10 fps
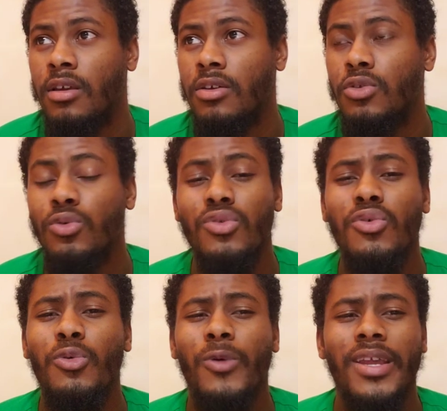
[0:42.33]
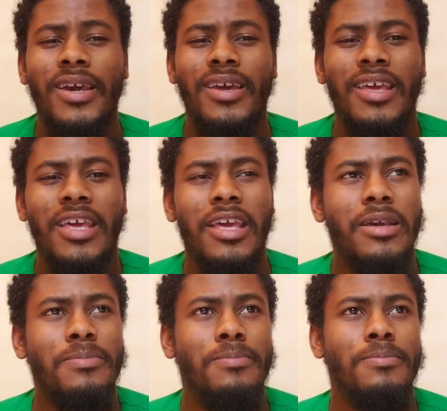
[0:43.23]
you don't know where their
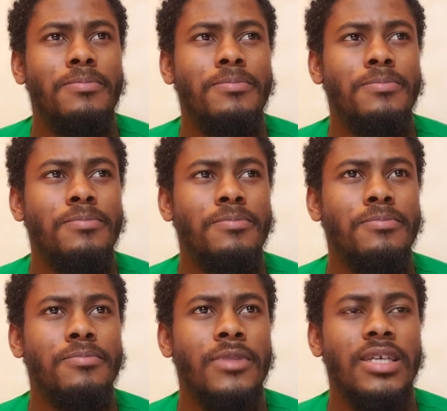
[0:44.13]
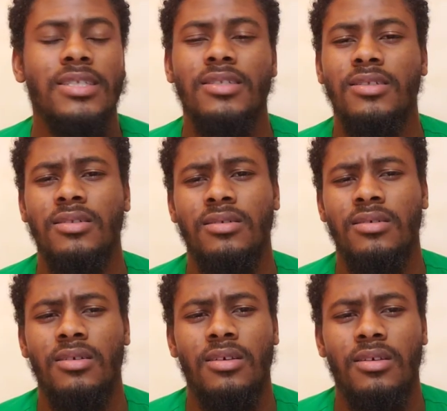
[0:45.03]
aim is.
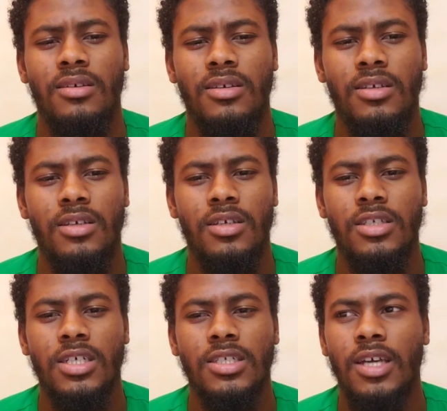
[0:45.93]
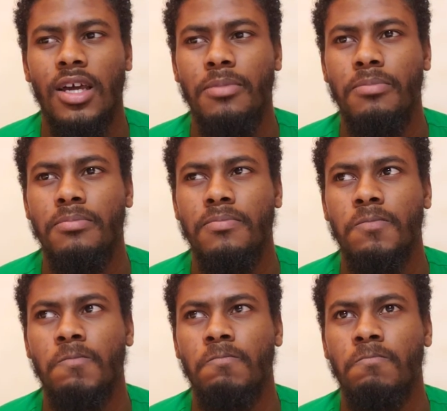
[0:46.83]
You just can't
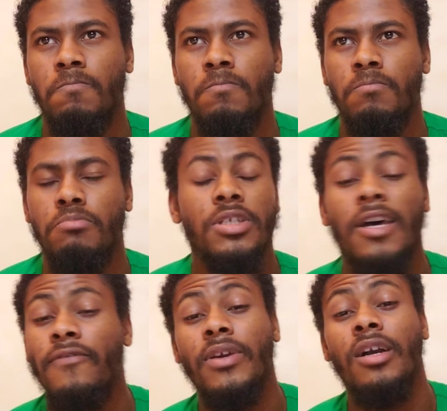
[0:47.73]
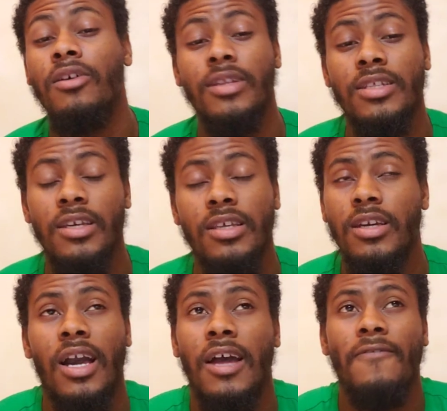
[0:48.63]
put a finger on it here.
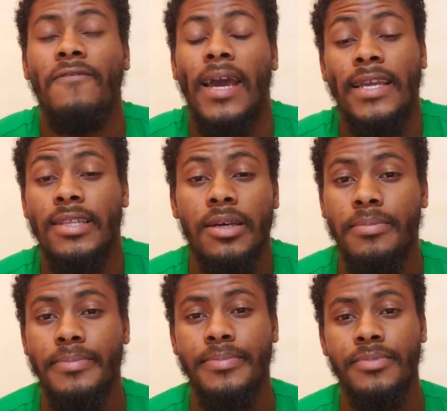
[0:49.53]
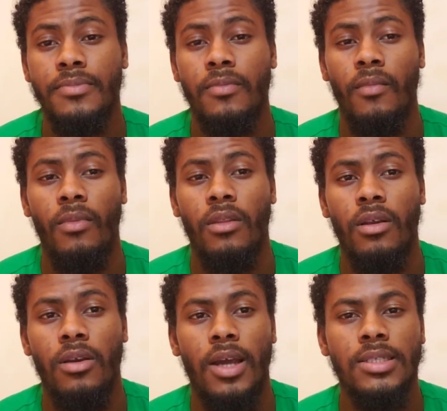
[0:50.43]
You can't find them.
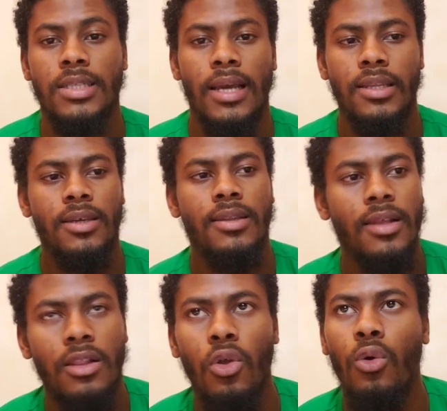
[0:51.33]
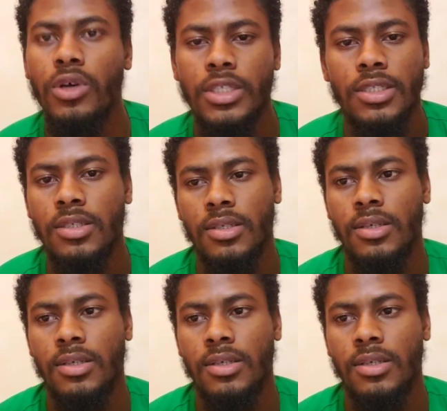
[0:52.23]
Right? It's like they lost.